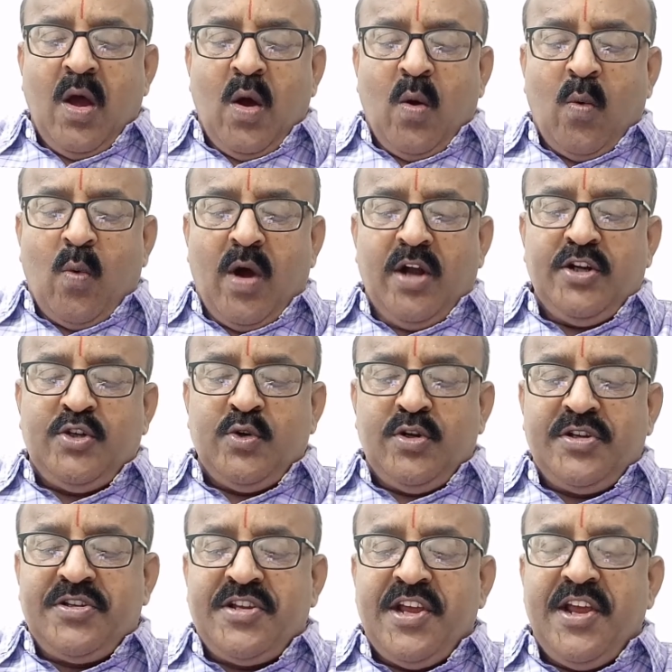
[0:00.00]
one
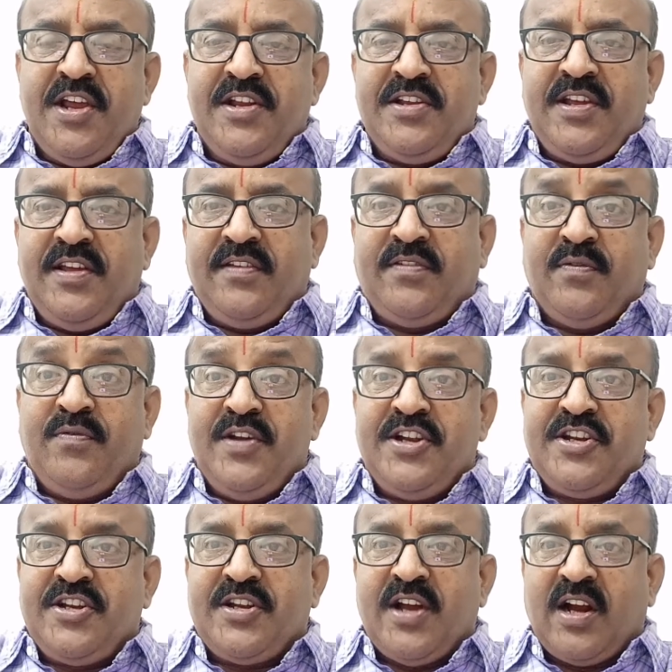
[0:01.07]
should change his
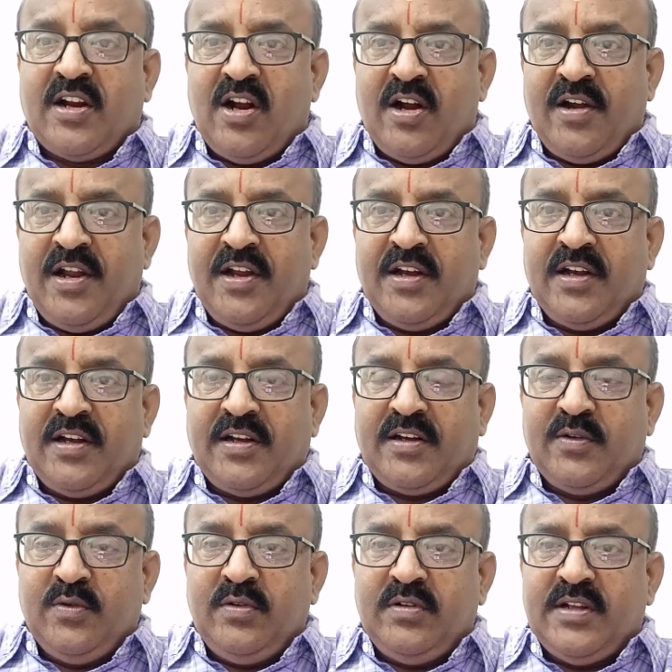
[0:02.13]
wish according
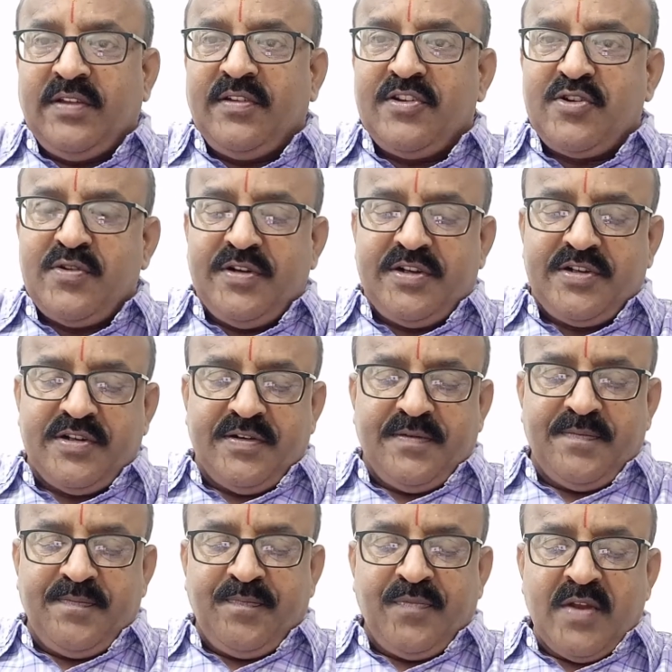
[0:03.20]
to the situation.
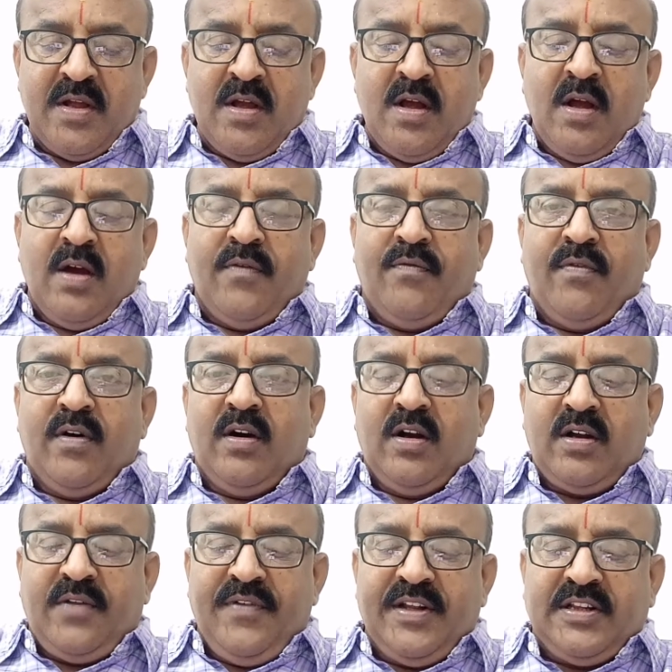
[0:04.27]

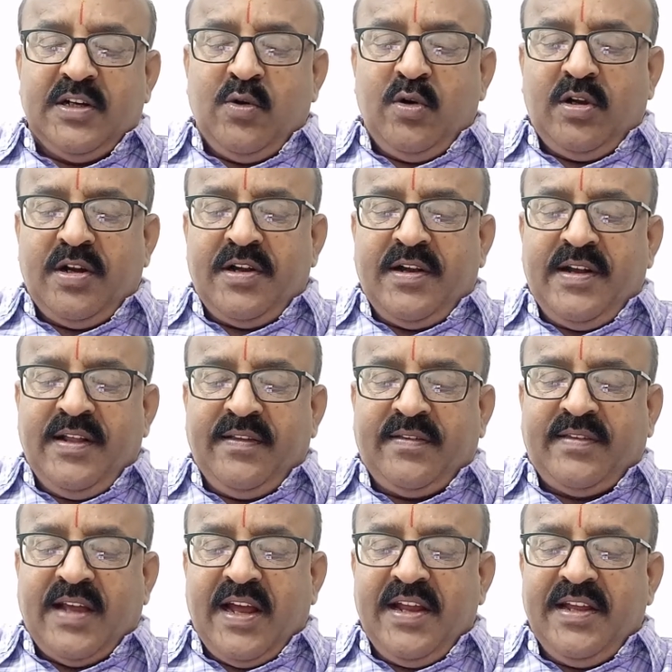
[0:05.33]
Work without
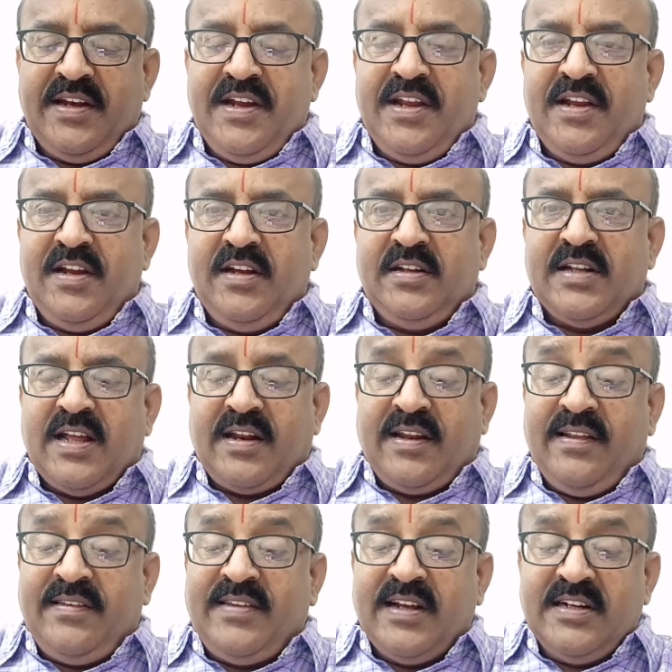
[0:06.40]
desiring the
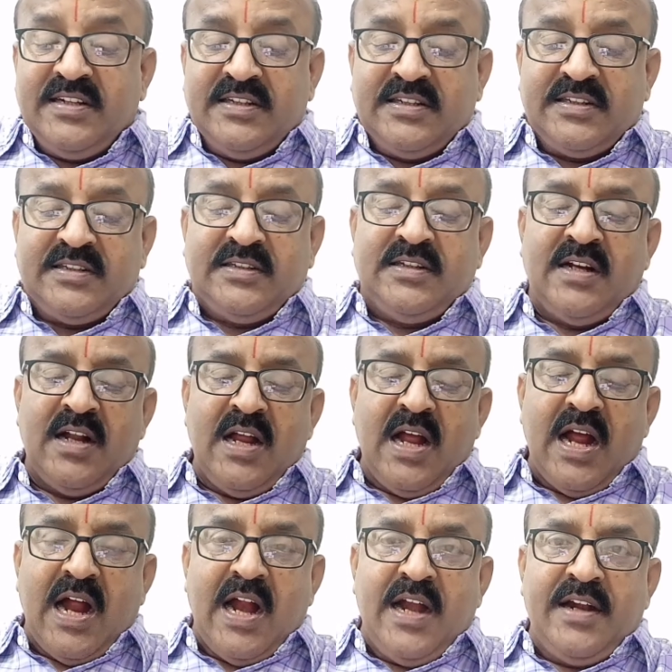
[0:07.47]
result,
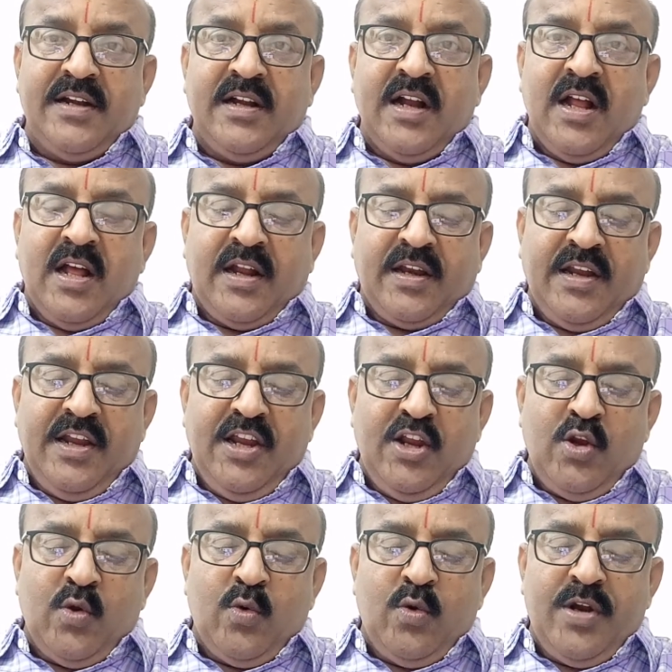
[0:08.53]
and
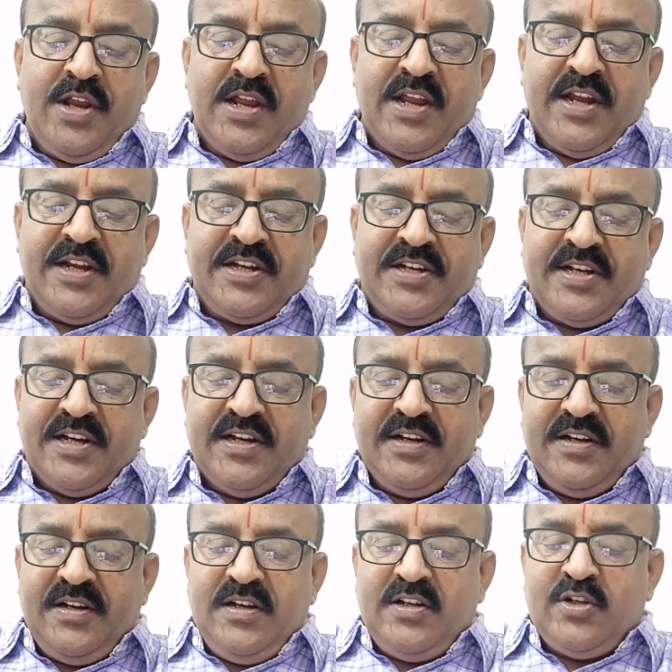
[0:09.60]

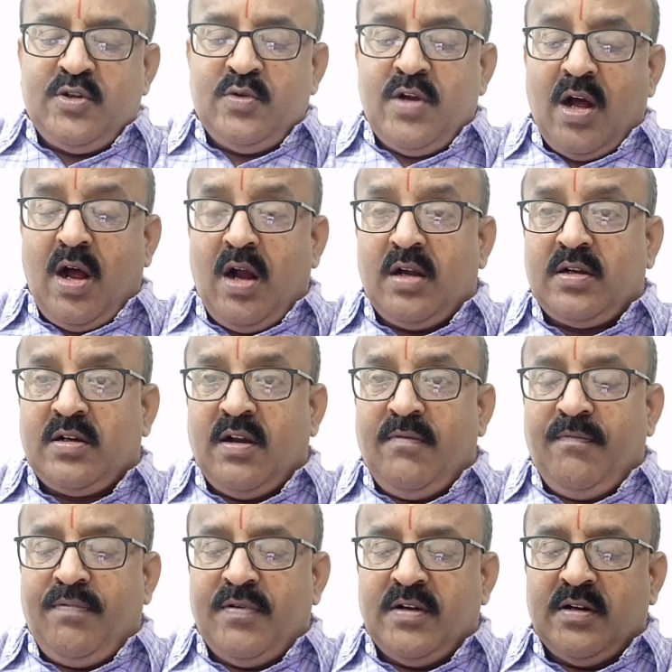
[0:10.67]
reunion do not
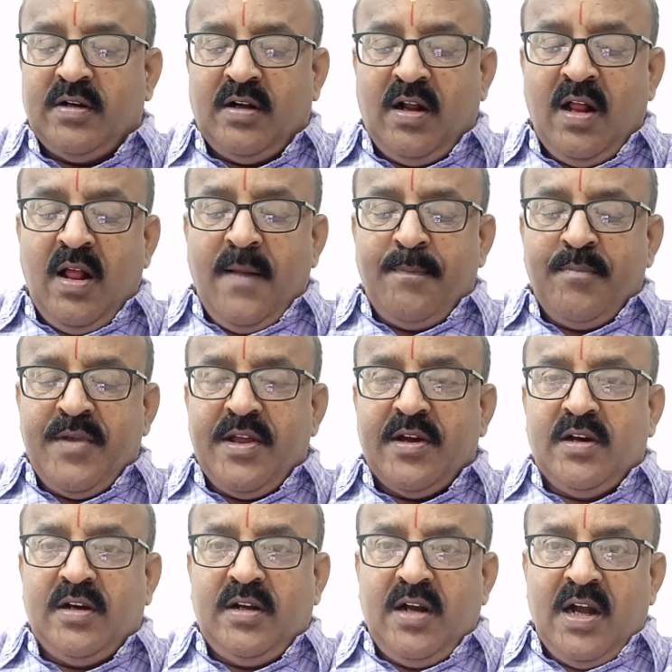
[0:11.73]
come for
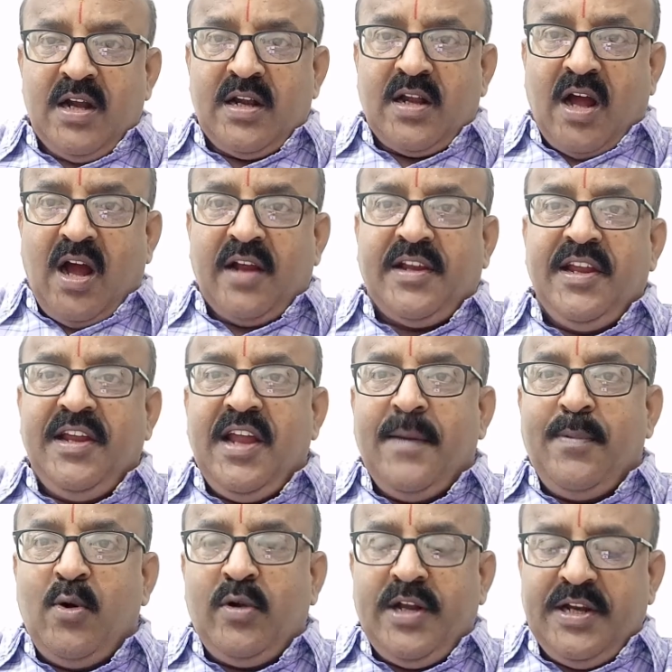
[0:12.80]
mere talking
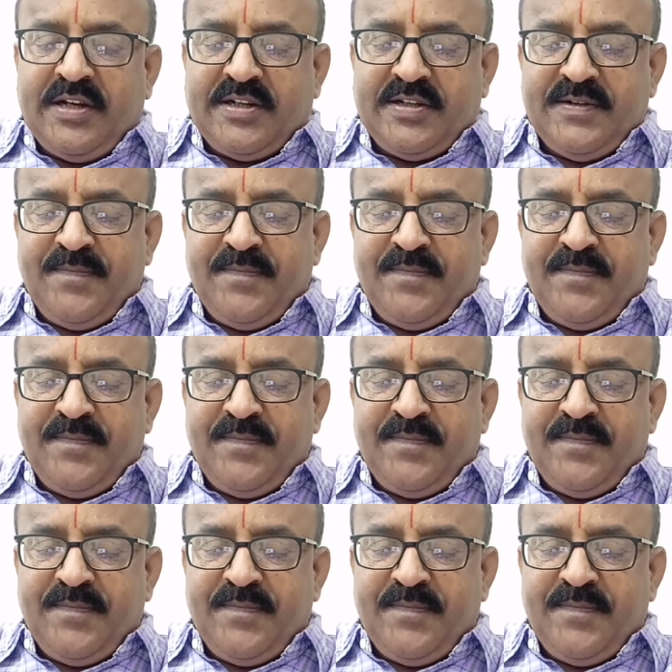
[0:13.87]
about it.